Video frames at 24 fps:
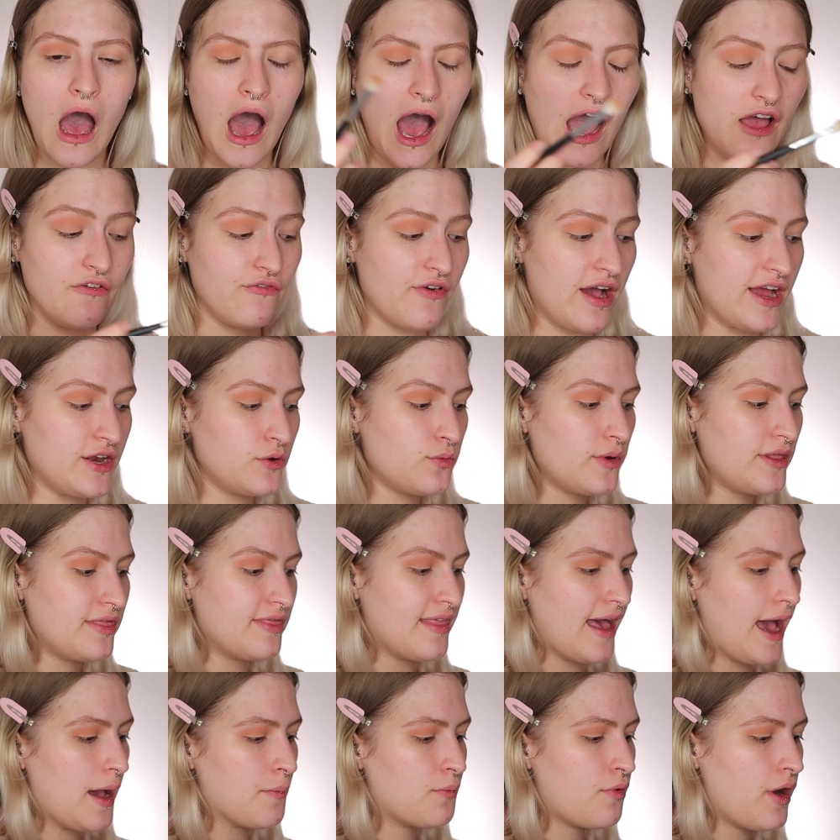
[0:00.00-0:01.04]
I find with
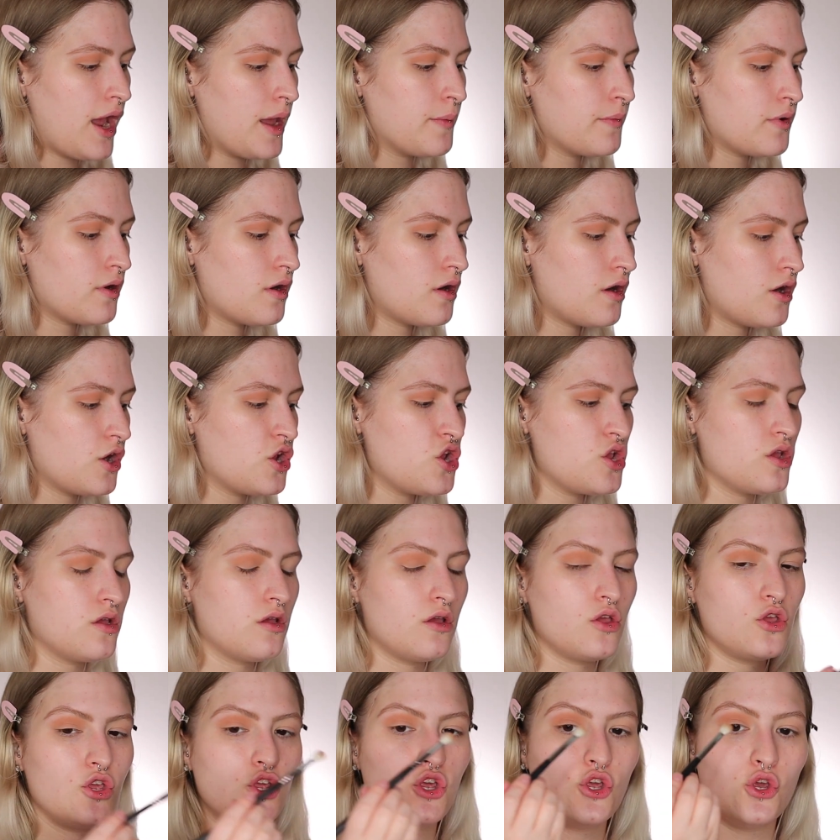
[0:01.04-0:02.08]
that primer,
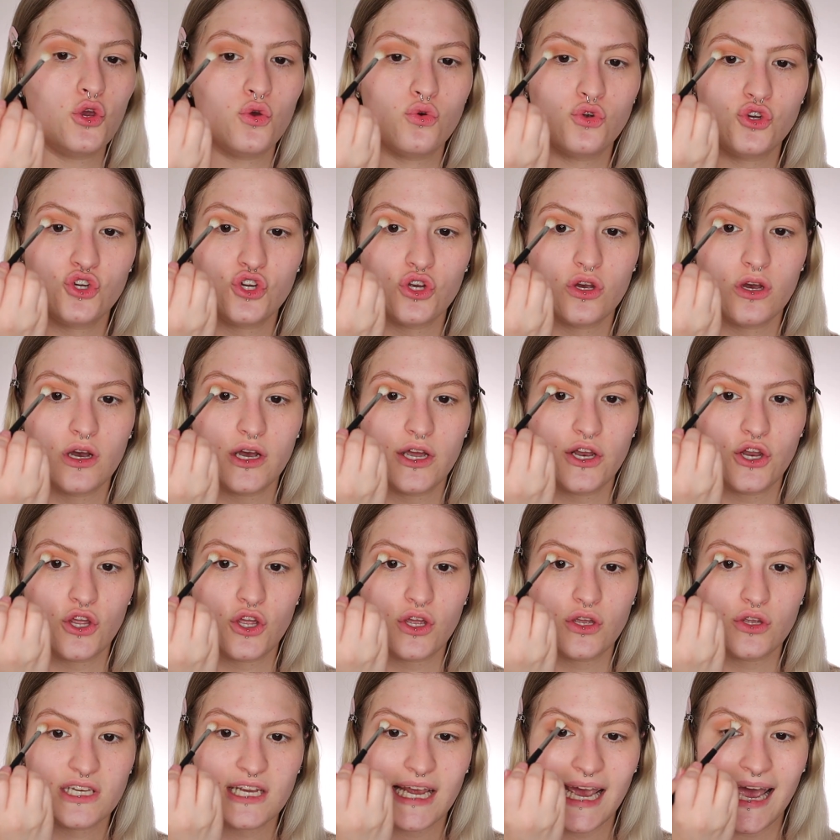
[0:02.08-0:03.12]
you should
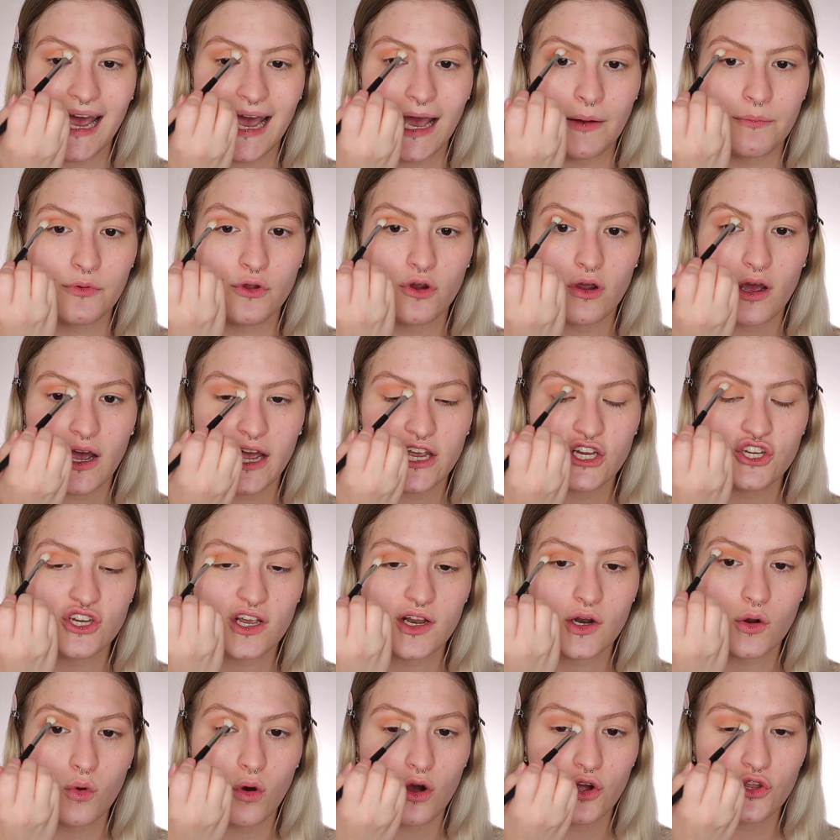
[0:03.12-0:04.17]
tap your
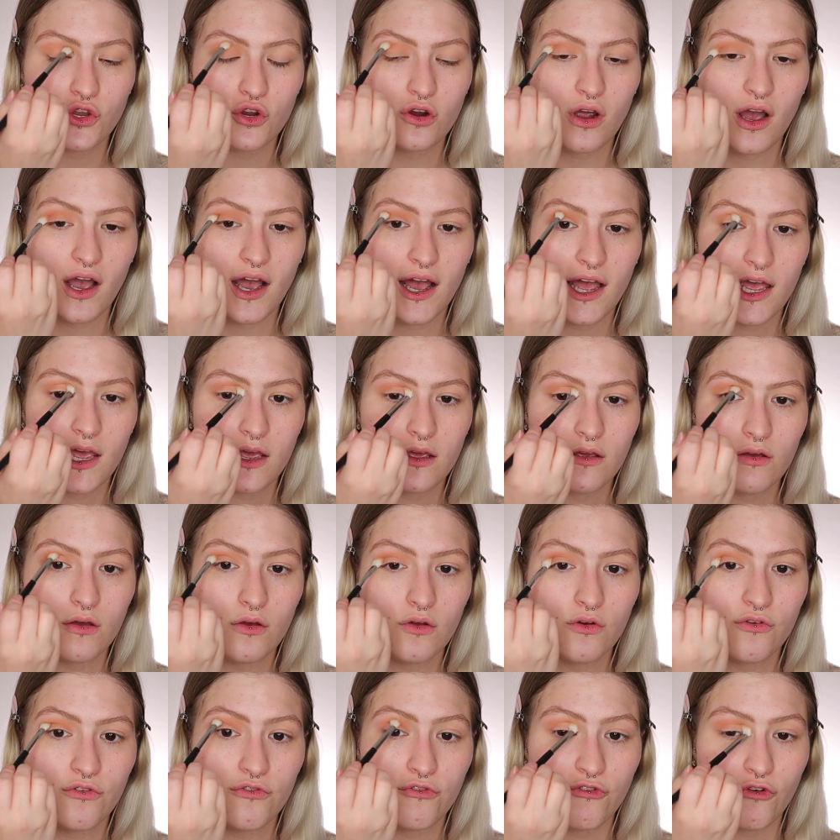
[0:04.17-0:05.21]
eyeshadow on your eye
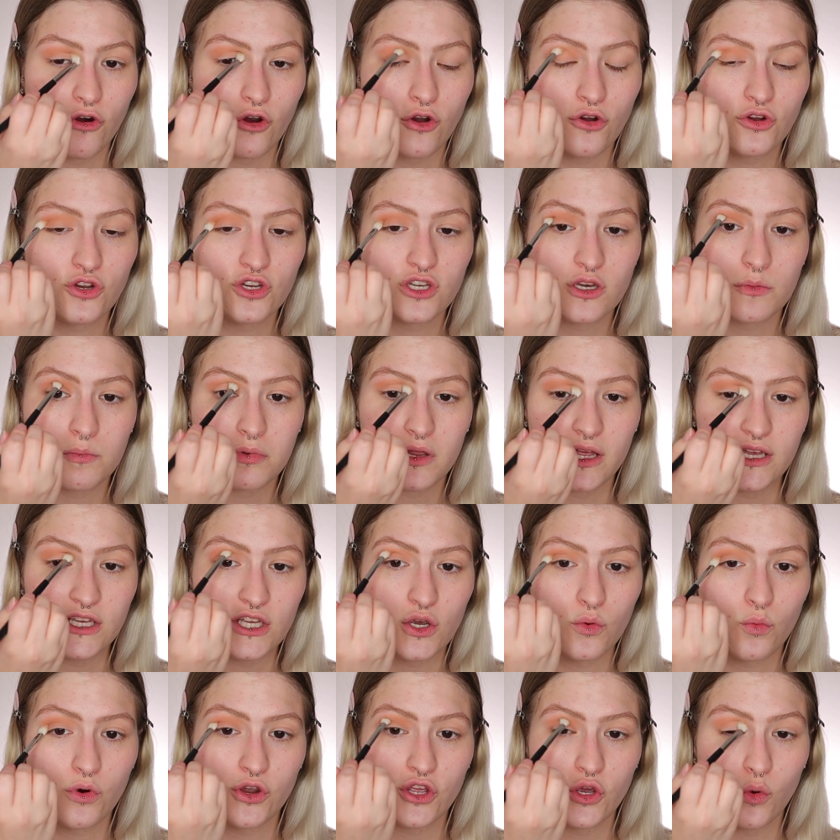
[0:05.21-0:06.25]
first, place
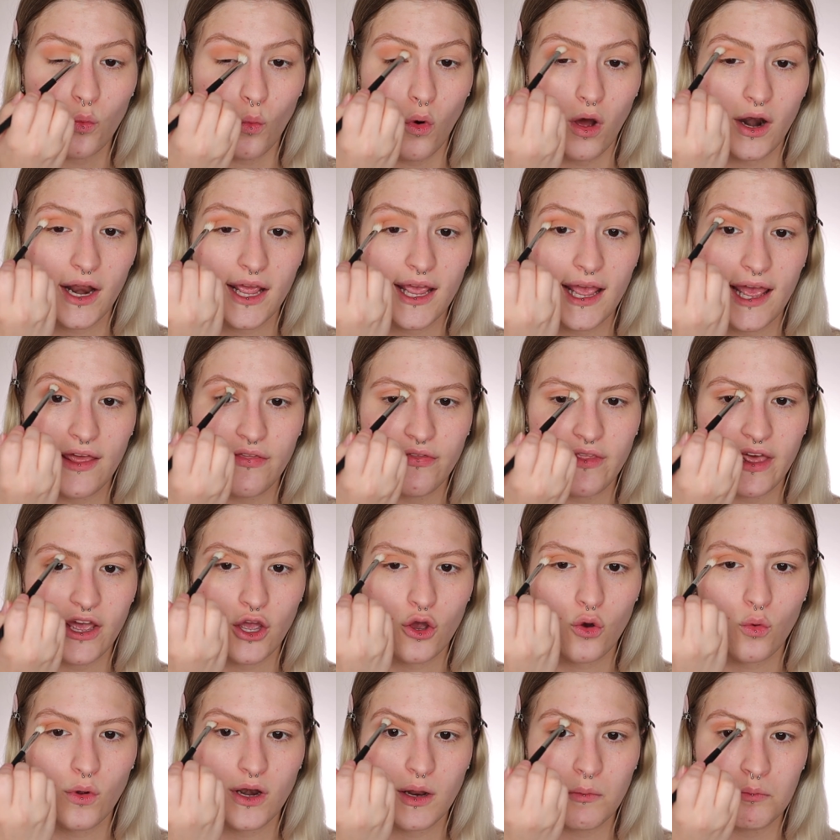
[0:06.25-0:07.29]
it where you want it, and then
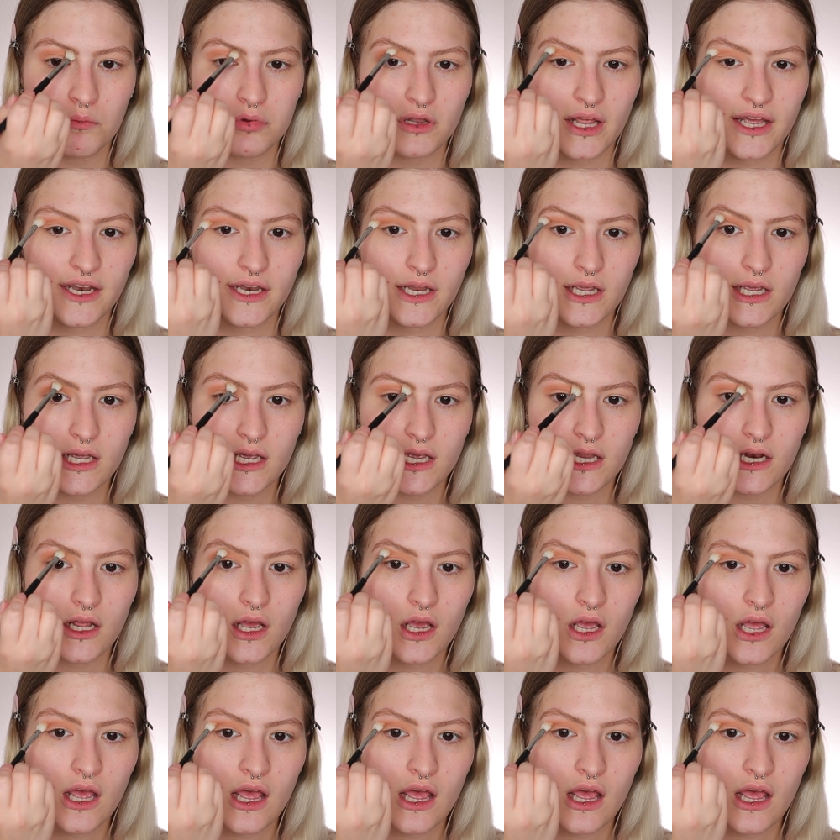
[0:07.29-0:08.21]
go in and blend it.